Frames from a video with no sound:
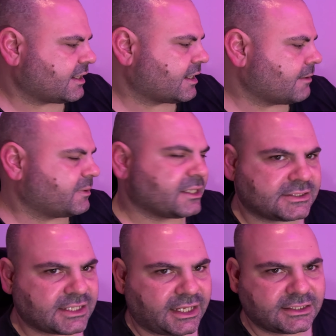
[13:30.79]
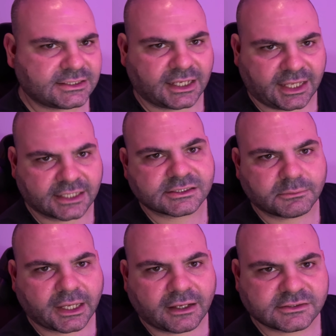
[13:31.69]
companies there to get
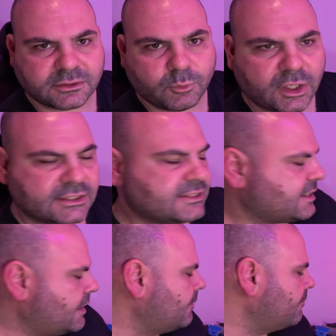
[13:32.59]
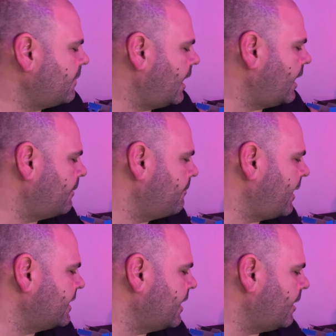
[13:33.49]
some custom ones
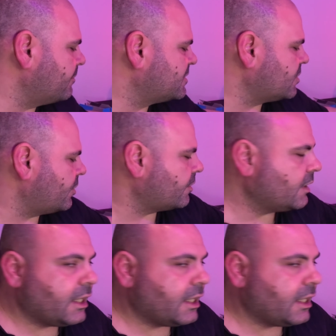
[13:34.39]
made up, so